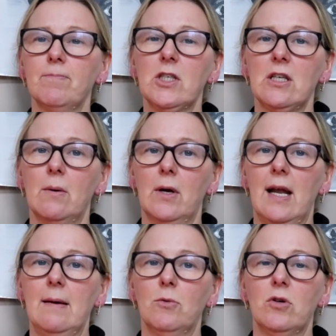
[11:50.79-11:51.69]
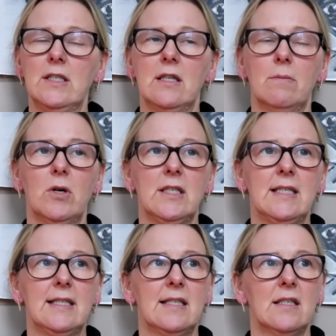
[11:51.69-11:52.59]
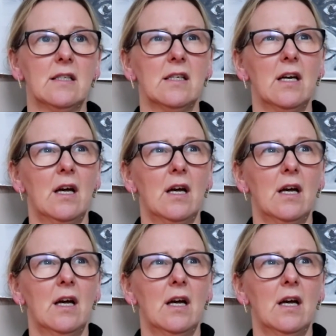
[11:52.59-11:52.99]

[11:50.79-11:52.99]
So I'm getting more into the Bronte sisters.